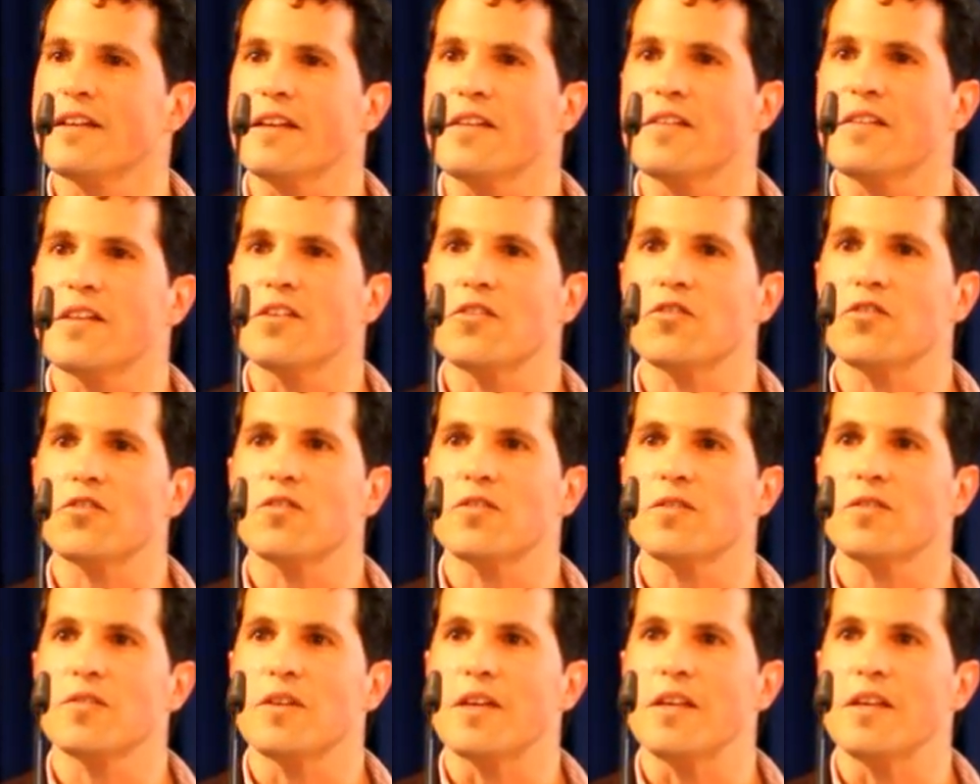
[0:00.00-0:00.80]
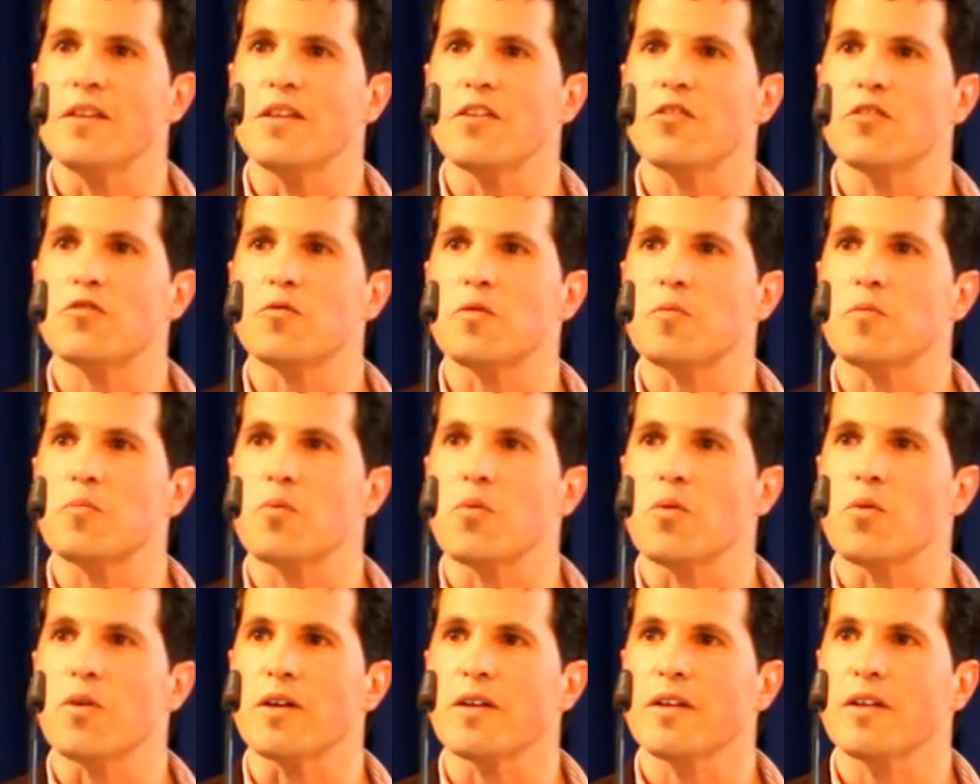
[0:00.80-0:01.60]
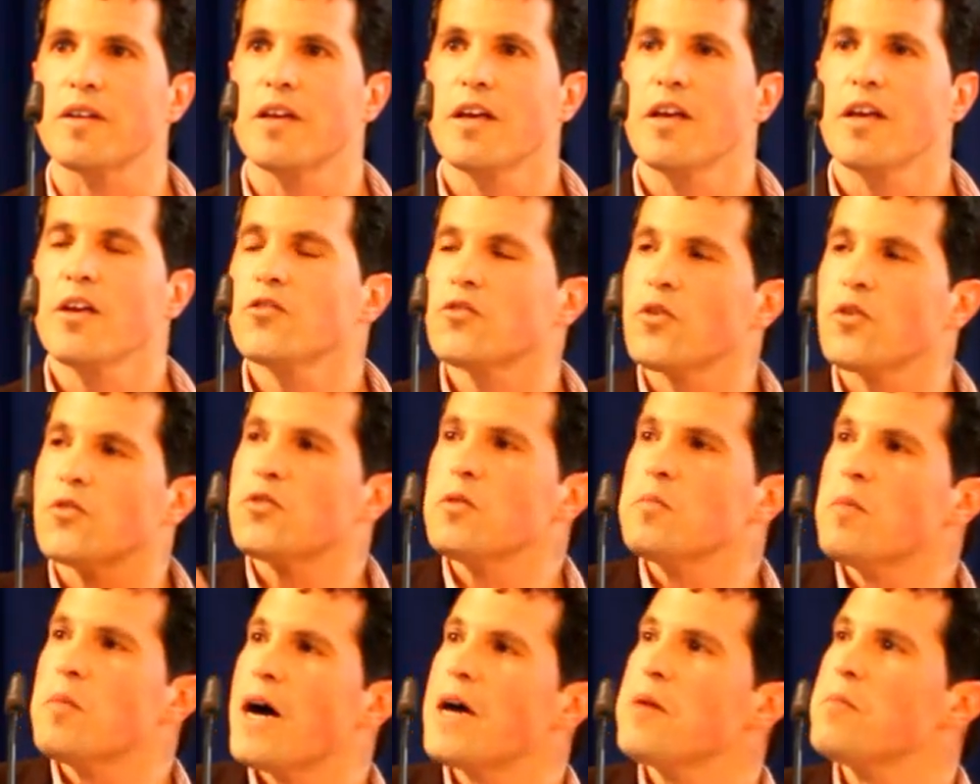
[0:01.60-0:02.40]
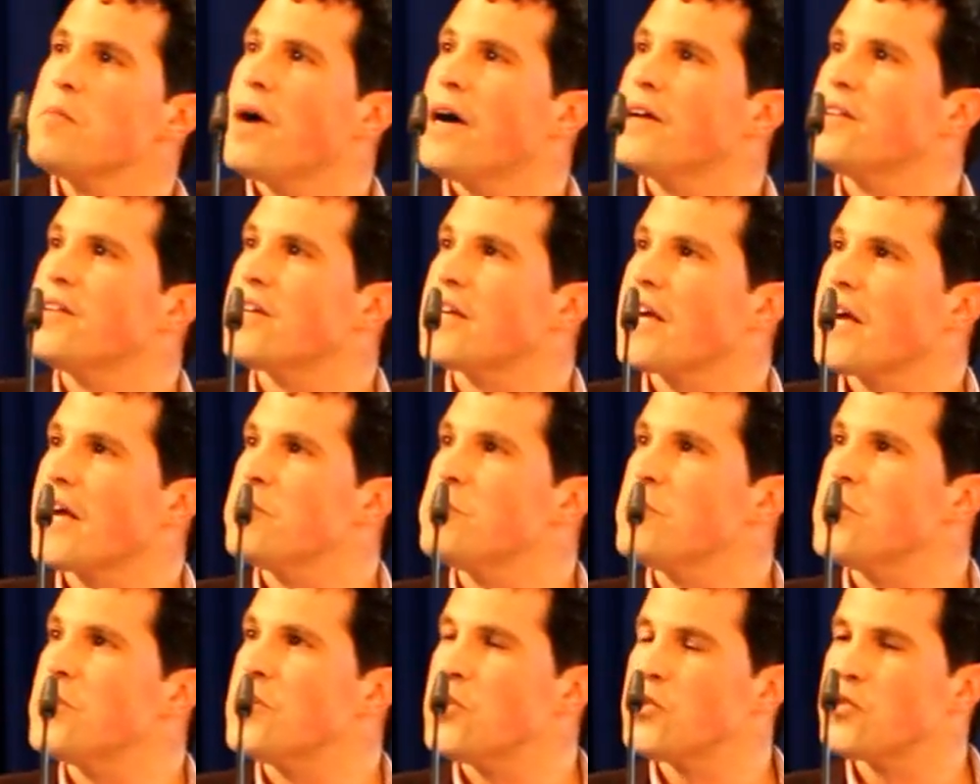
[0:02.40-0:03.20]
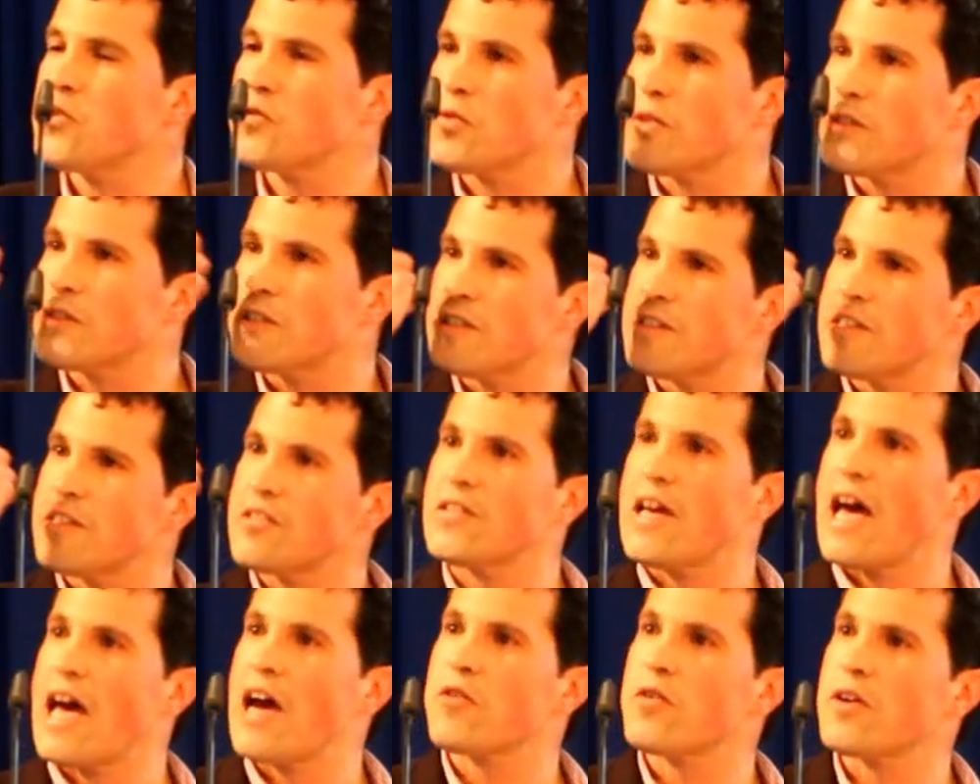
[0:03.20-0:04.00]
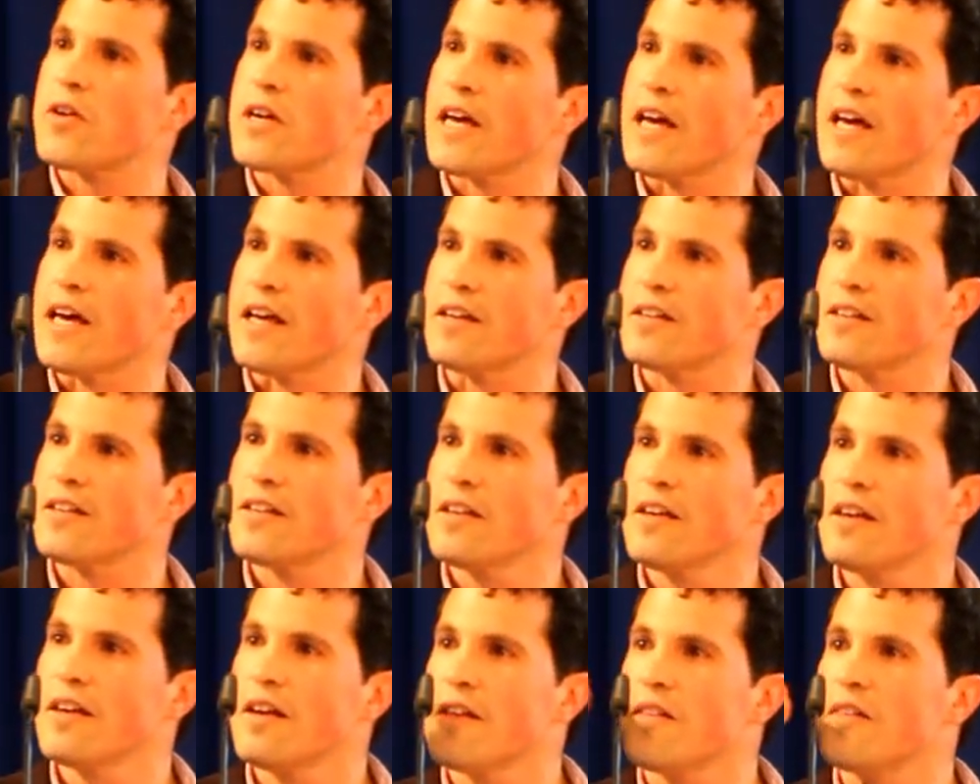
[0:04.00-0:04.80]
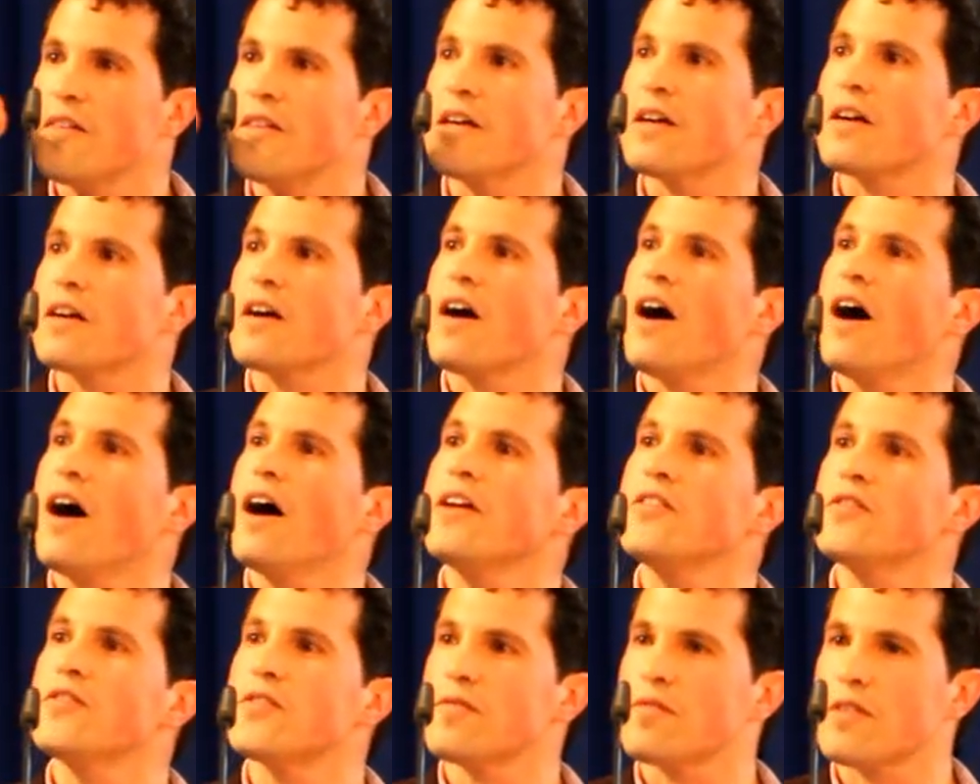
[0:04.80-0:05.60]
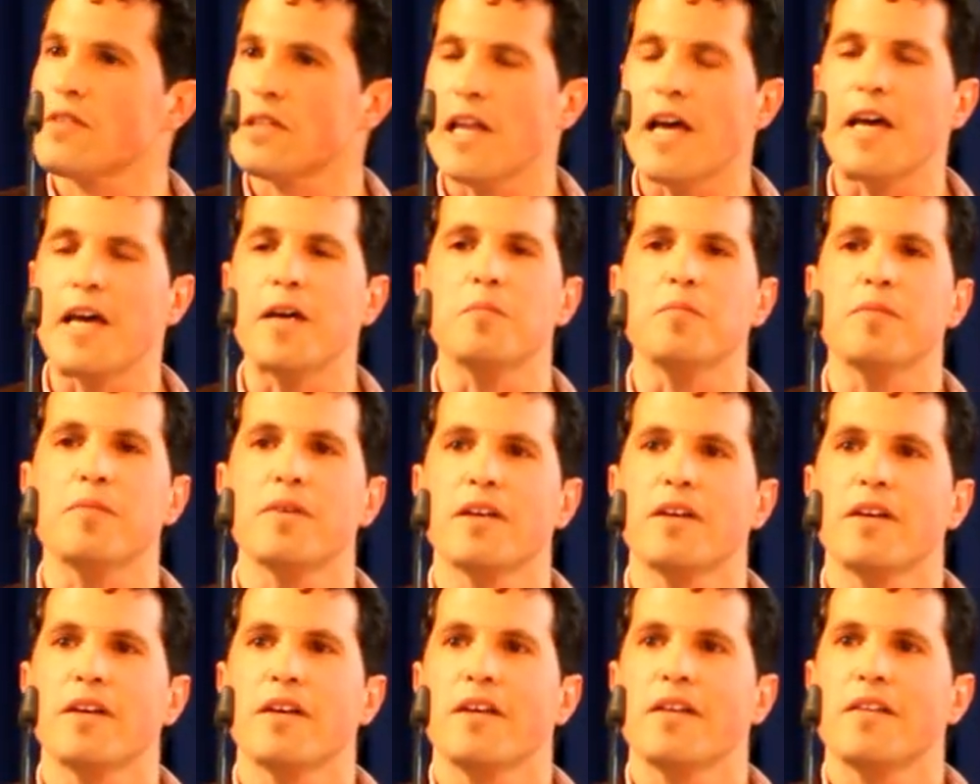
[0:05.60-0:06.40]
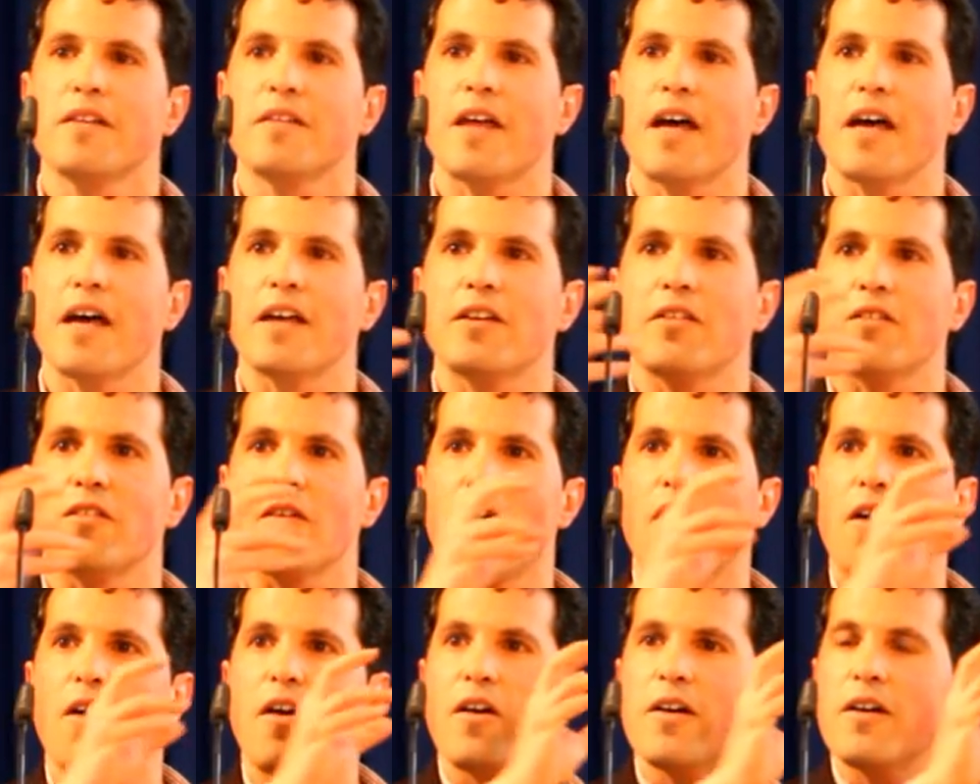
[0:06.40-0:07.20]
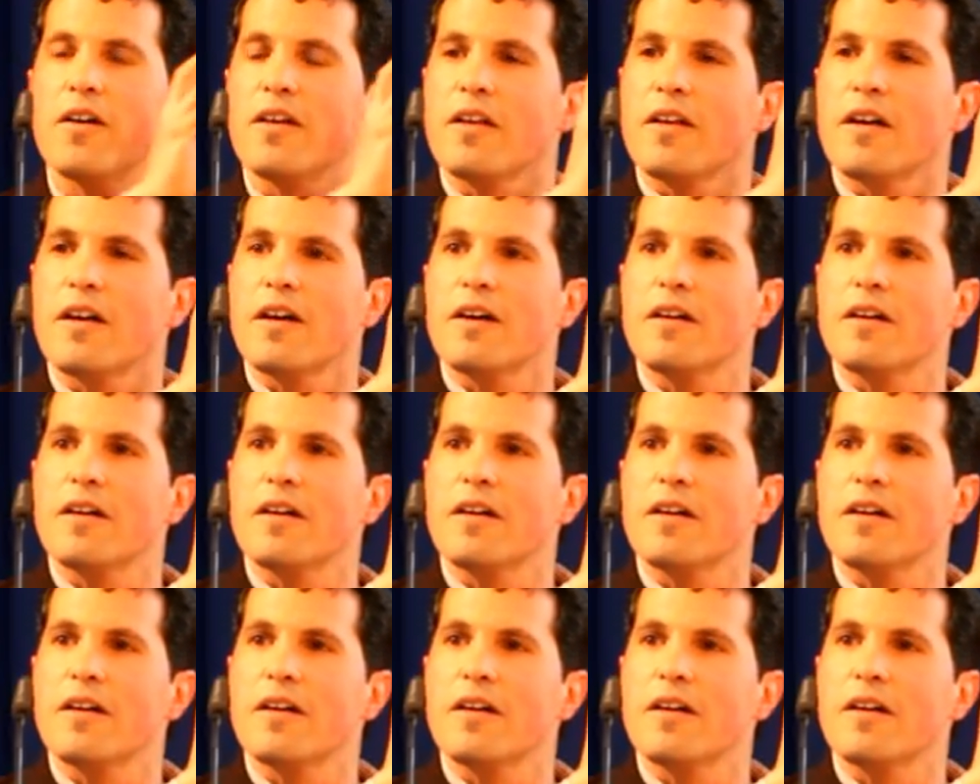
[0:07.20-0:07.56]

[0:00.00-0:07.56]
this report. So to my mind, it can be useful to disaggregate the kinds of claim that are